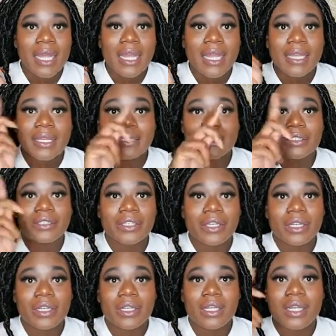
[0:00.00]

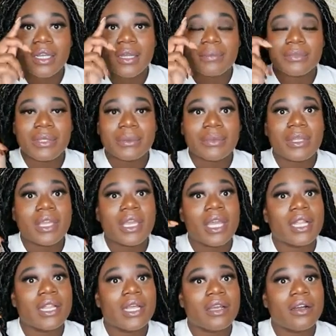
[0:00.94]
insert something you
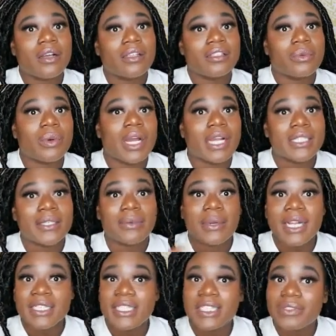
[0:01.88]
can click on to watch it.
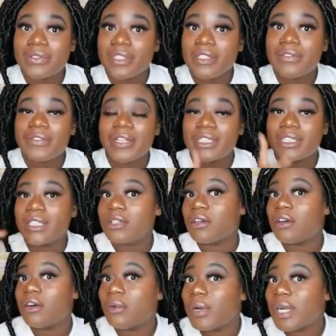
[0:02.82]
Watch this video first and
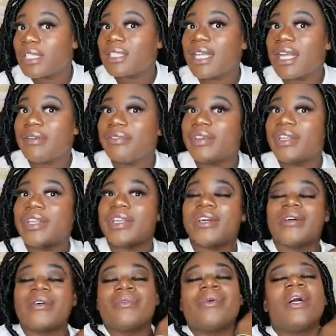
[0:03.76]
go and watch that
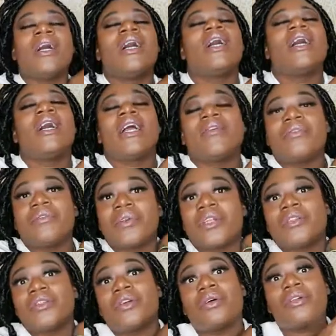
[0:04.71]
video if you want
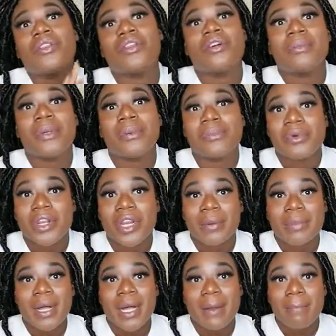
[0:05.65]
to know a little bit more
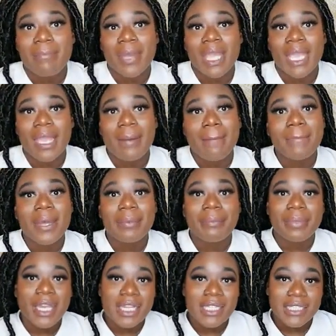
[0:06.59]
about me.
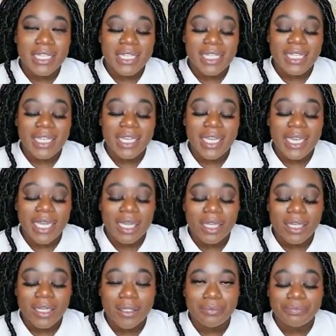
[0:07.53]
But basically
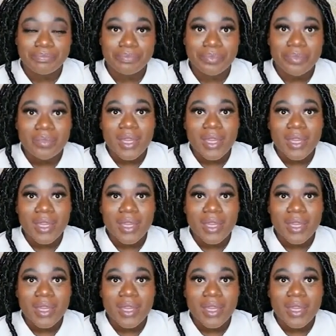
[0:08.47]
I